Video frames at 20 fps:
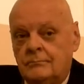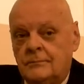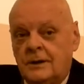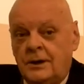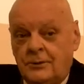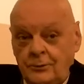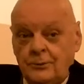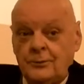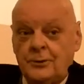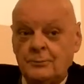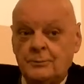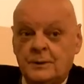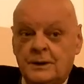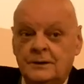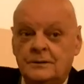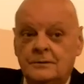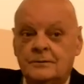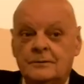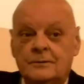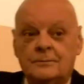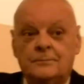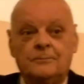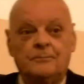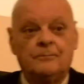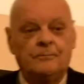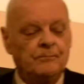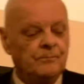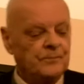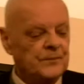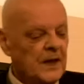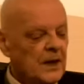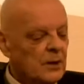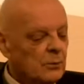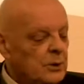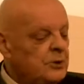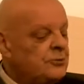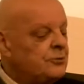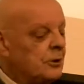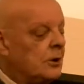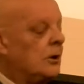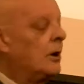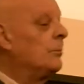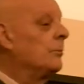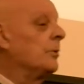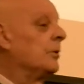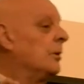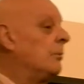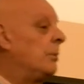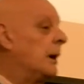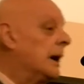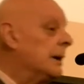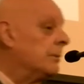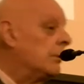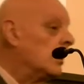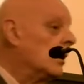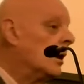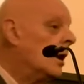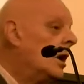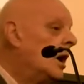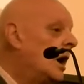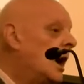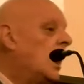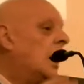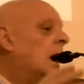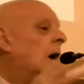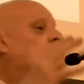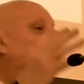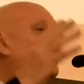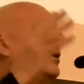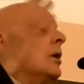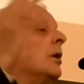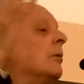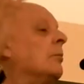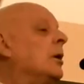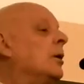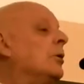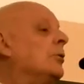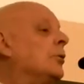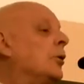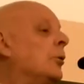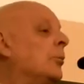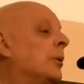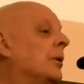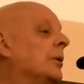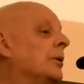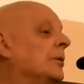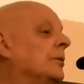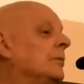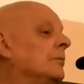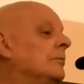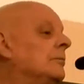That's what it means. We should come to the Bible with our mouth open,